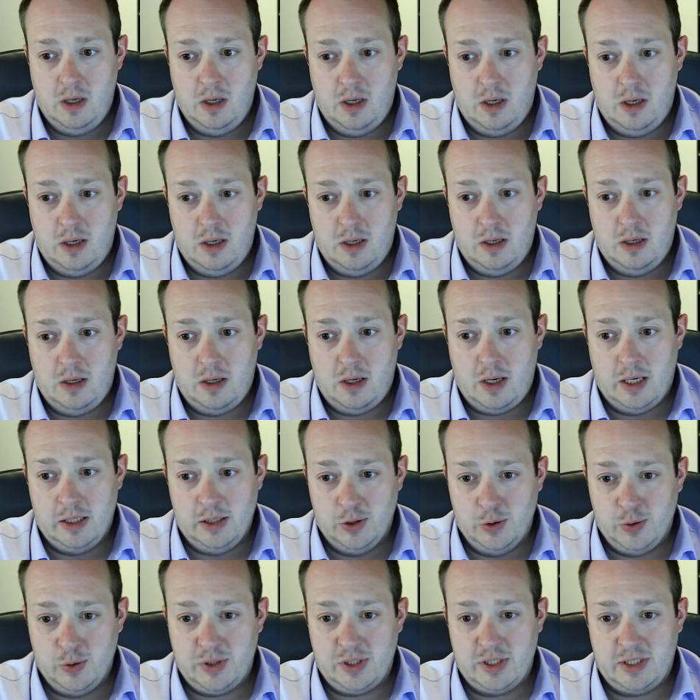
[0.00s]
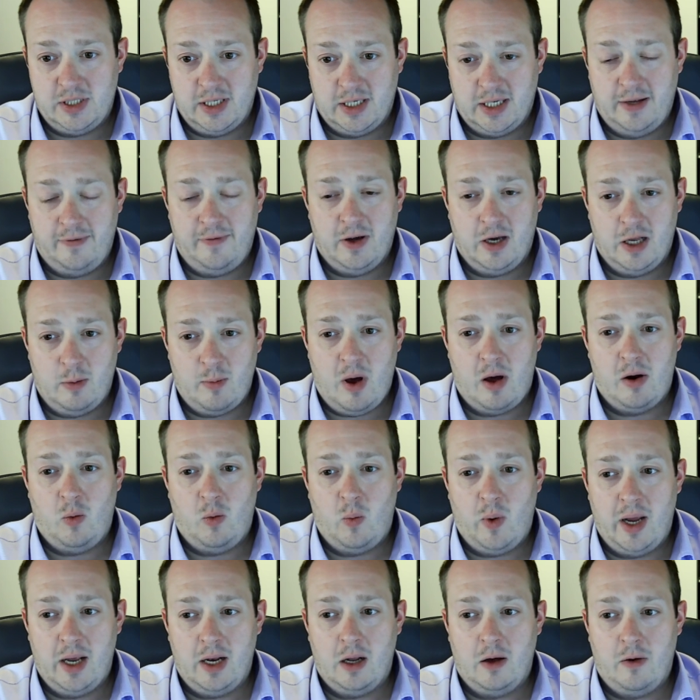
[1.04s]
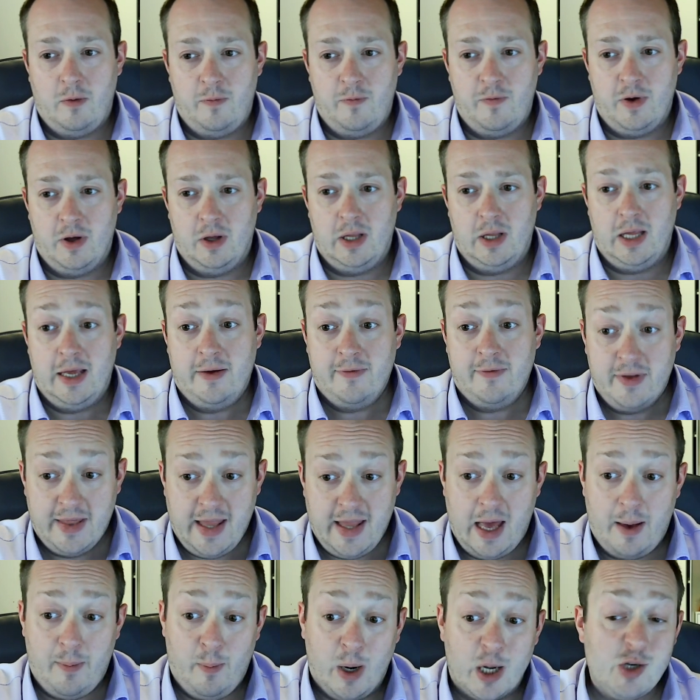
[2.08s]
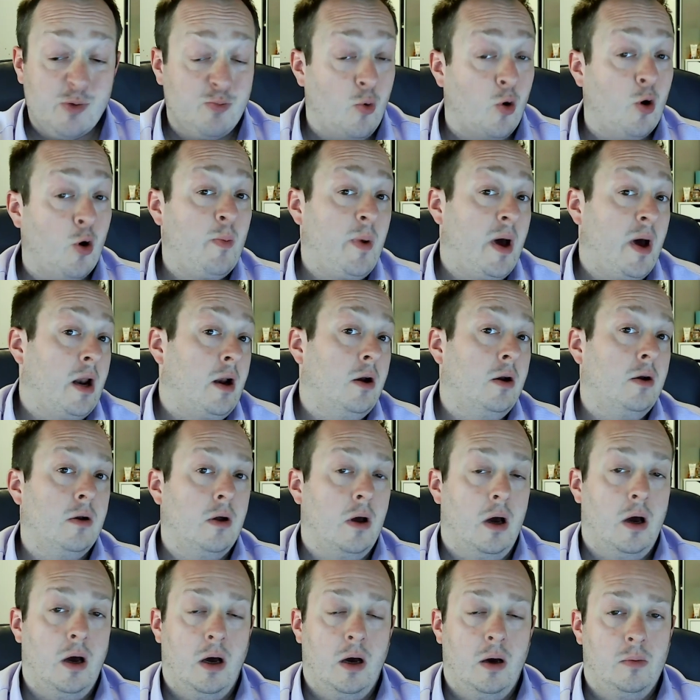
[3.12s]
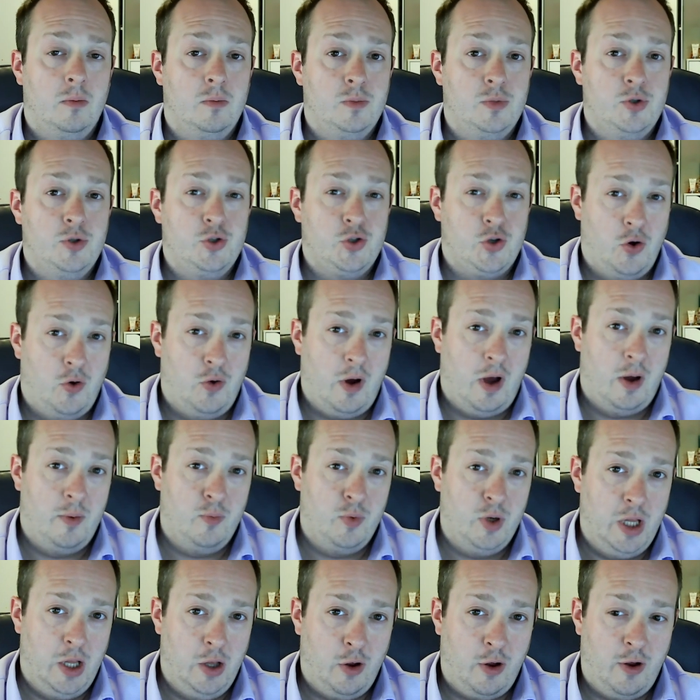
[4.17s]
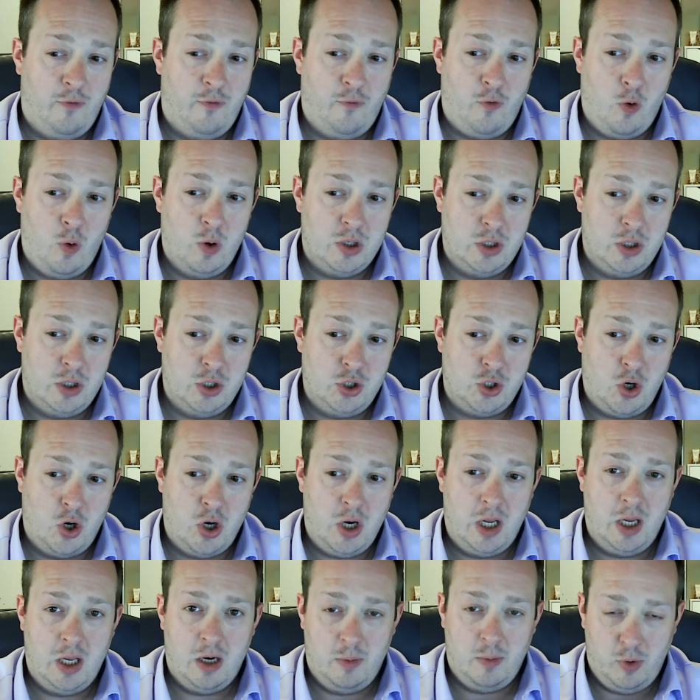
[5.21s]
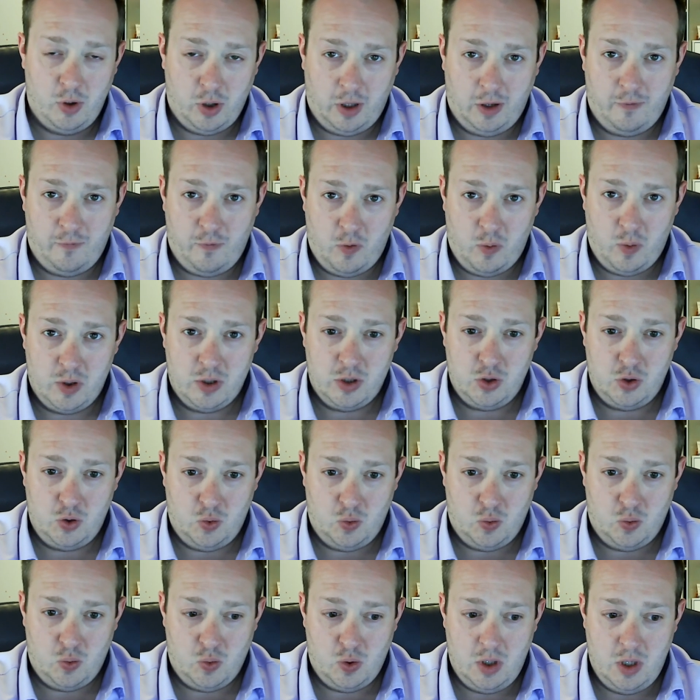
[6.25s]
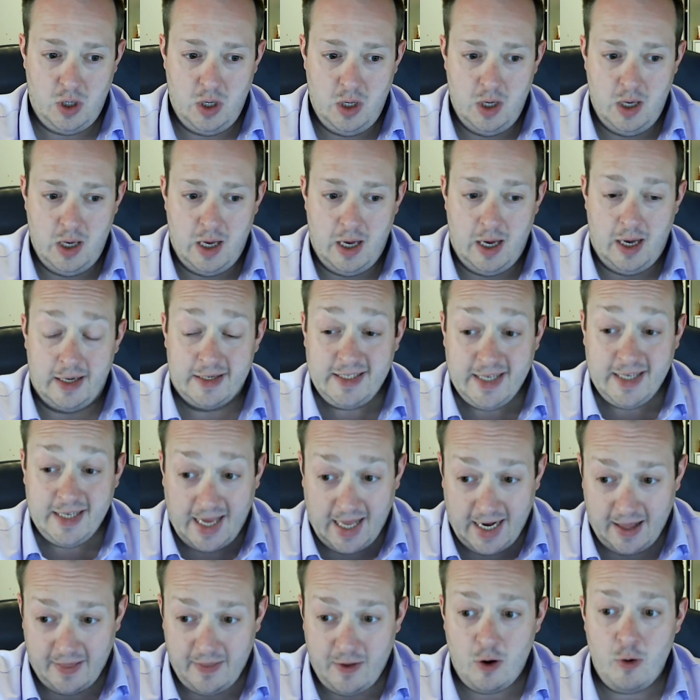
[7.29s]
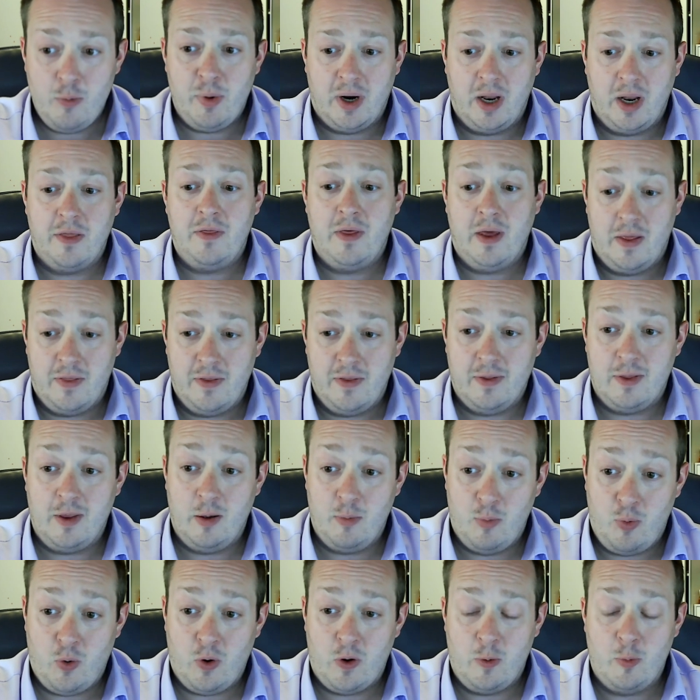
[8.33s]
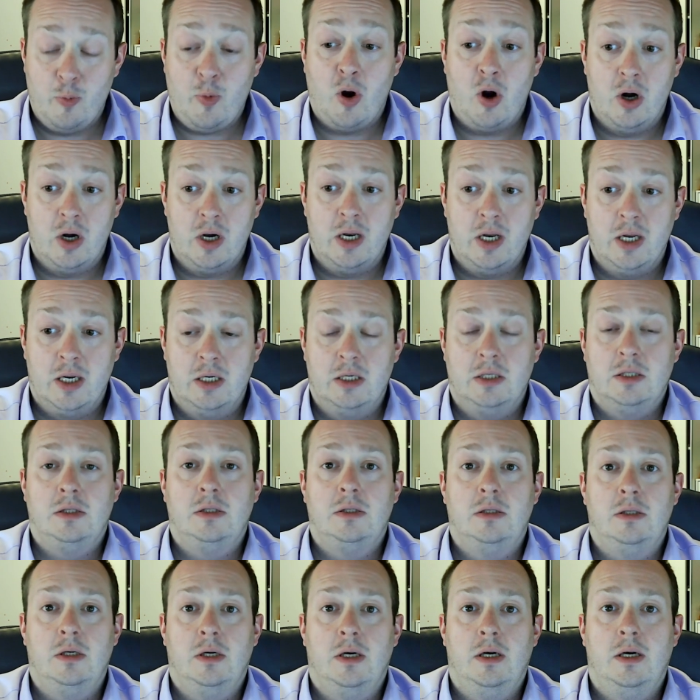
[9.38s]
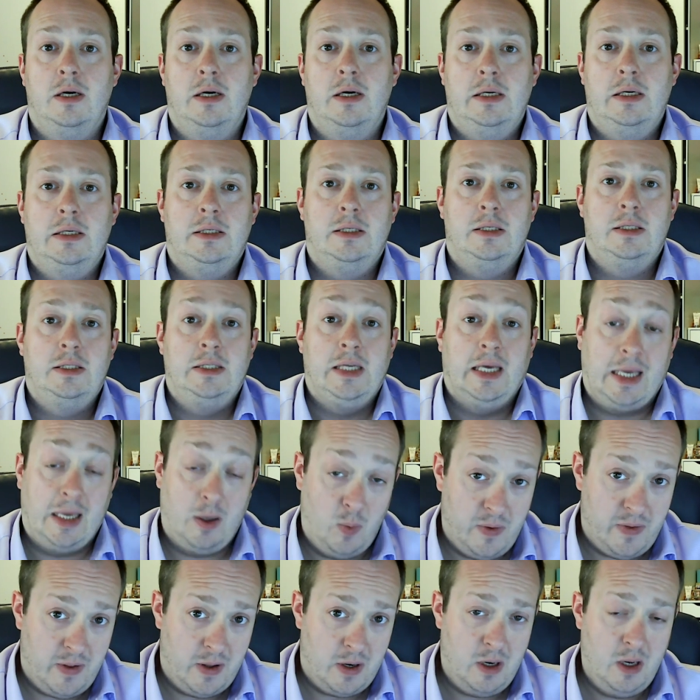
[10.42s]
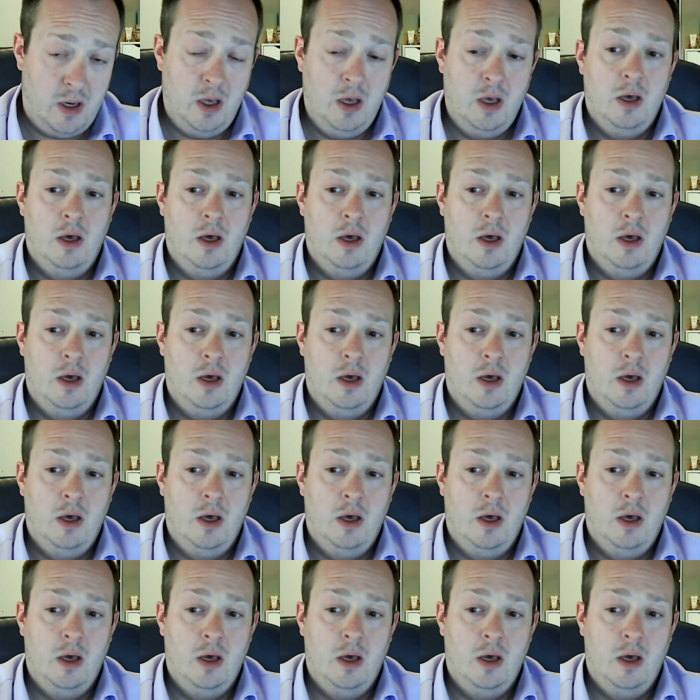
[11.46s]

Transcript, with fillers: I lose a significant amount of weight, I'll feel even that much more better. So I'm really looking forward to the journey, and I'm looking forward to getting there. But I think that the important part is sticking with it,